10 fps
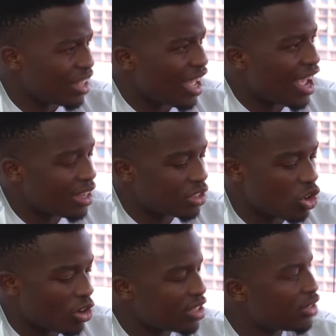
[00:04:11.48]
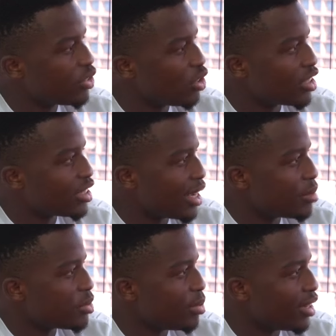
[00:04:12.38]
Has gotten difficult at
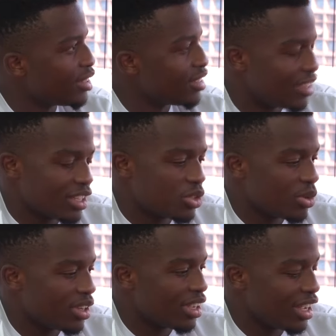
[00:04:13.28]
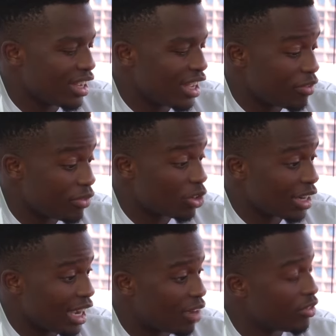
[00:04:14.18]
times, but that's where I felt
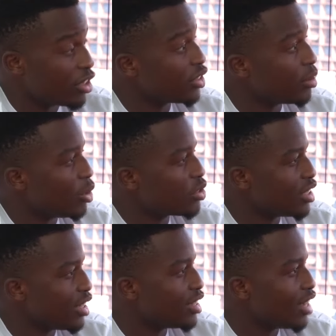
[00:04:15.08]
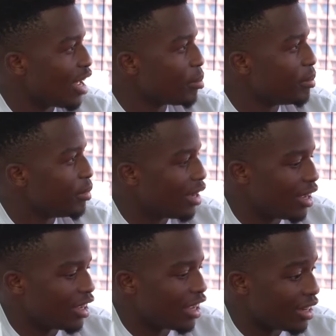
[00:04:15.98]
like I've learned the most and have
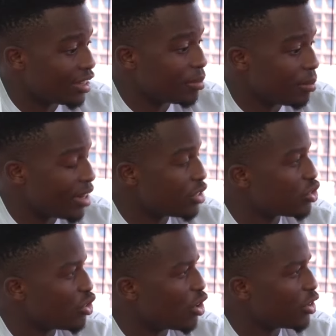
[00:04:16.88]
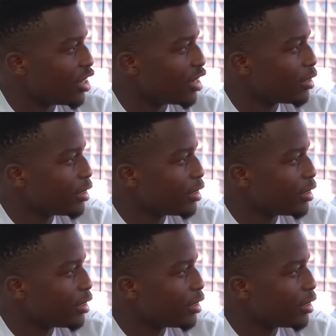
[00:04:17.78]
managed to grow. Yeah.